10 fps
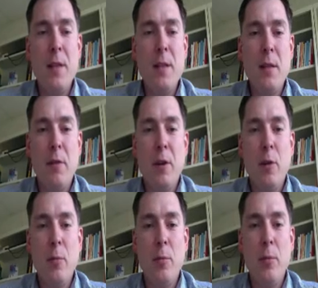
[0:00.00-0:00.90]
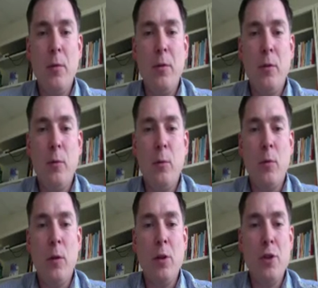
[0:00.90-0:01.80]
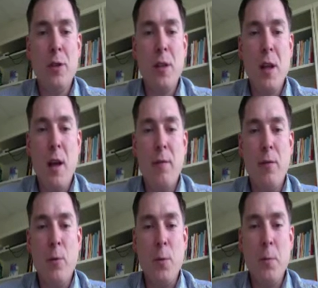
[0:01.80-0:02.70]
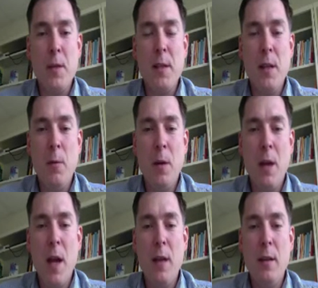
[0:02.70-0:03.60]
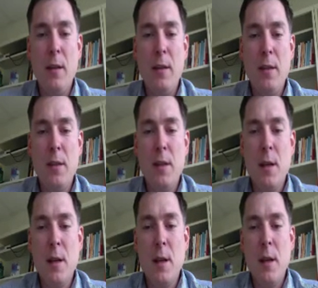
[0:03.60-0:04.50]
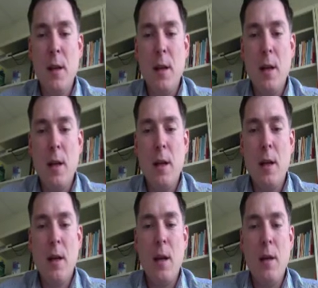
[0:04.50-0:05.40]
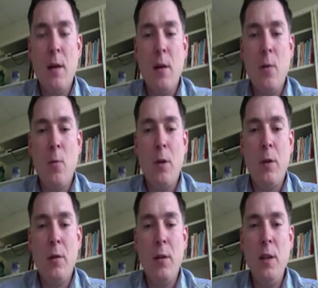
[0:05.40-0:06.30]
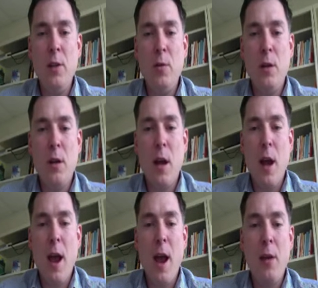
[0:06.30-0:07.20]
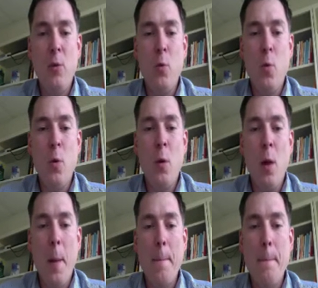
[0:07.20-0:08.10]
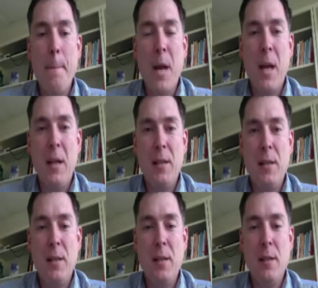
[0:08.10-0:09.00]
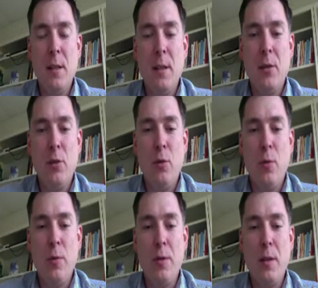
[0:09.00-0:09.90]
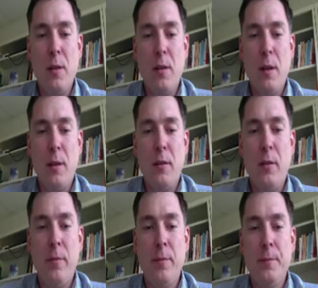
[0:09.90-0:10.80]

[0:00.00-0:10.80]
missing variables, we'll just have those missing. We add this, and now we'll continue, and we'll paste this into our syntax.